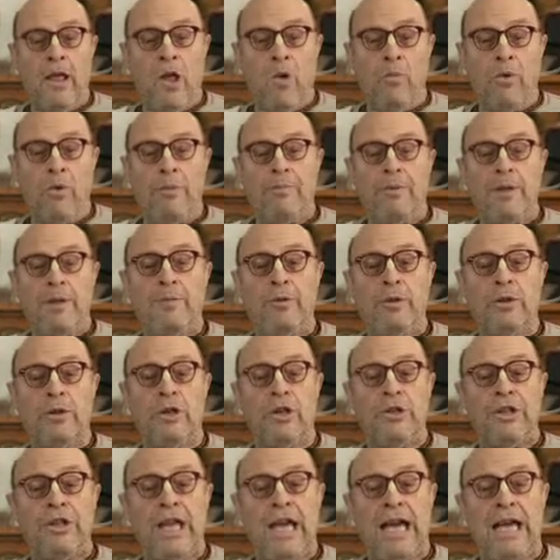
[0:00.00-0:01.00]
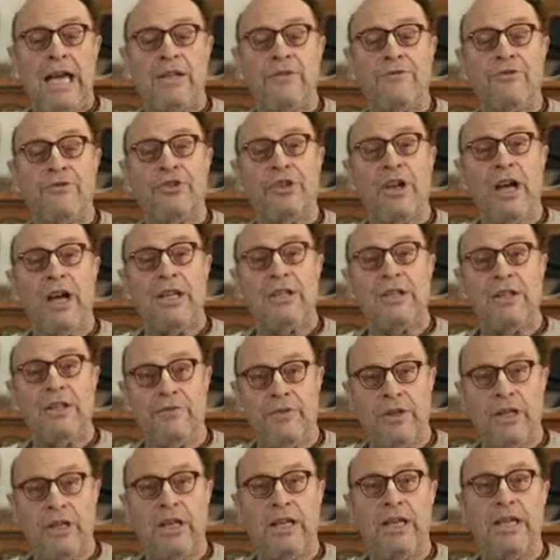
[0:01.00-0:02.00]
When people learn the art of
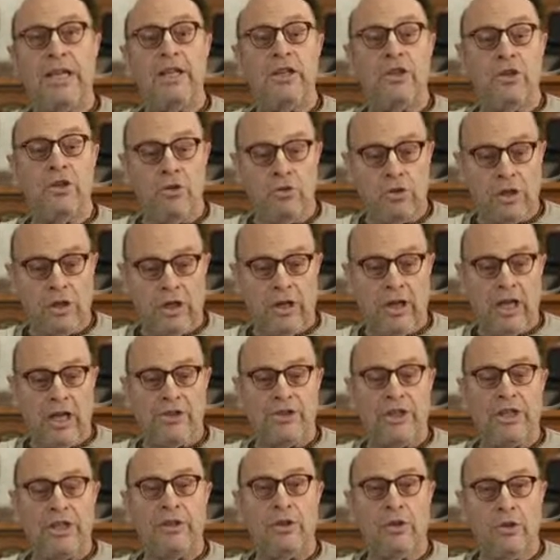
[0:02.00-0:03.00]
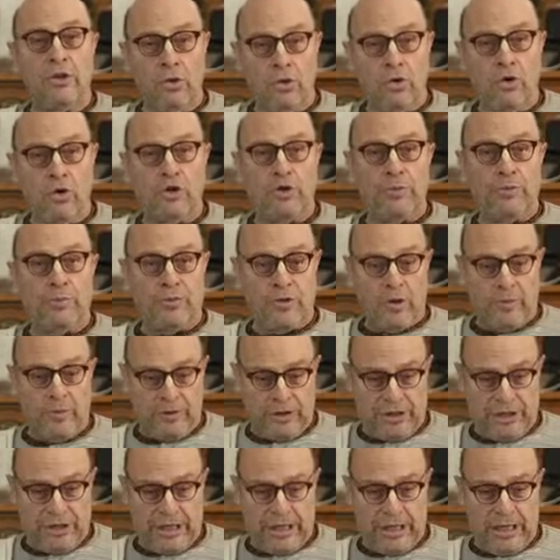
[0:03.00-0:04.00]
scientifically utilizing the Lord's
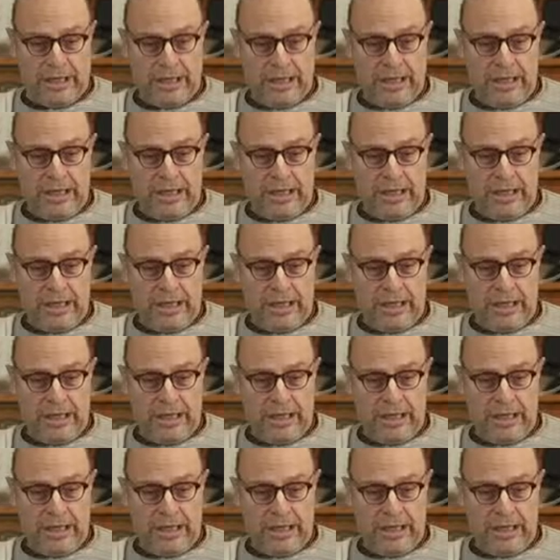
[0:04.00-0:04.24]
property,